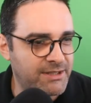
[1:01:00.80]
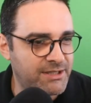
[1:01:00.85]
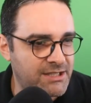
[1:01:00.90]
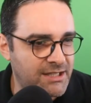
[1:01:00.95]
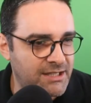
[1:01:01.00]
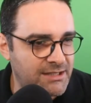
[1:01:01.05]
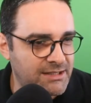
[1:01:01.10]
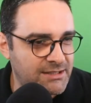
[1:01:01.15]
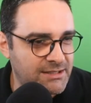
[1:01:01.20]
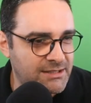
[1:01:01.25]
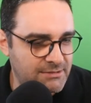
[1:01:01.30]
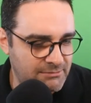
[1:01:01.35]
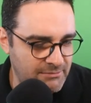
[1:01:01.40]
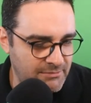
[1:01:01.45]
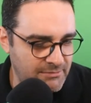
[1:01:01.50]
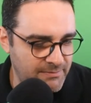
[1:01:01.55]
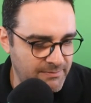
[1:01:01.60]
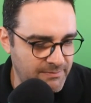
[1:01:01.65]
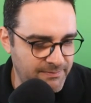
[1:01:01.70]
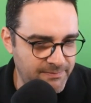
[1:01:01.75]
this.
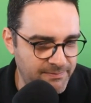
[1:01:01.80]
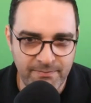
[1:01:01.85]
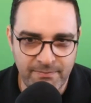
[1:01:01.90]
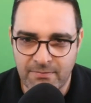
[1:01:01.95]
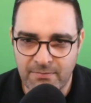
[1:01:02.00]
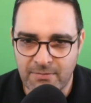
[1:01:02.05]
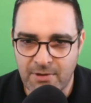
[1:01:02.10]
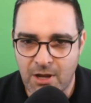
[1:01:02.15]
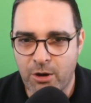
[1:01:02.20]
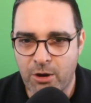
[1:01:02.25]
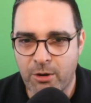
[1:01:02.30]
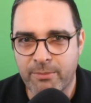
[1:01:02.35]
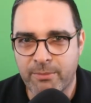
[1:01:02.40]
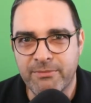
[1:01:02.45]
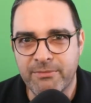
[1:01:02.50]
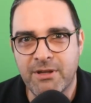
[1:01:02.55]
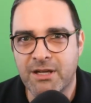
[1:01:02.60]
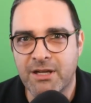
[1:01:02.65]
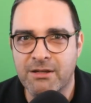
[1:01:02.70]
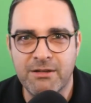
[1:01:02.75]
No,
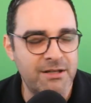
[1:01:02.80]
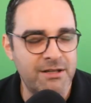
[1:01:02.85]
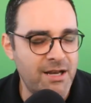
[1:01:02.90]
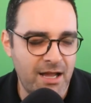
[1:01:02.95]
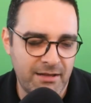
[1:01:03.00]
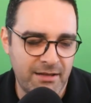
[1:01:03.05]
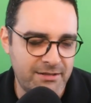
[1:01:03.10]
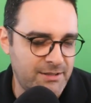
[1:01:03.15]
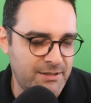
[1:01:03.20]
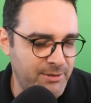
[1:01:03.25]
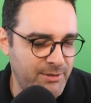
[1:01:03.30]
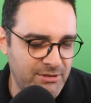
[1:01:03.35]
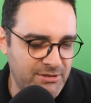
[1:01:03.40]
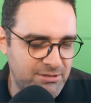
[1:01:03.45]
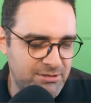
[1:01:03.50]
you're not supposed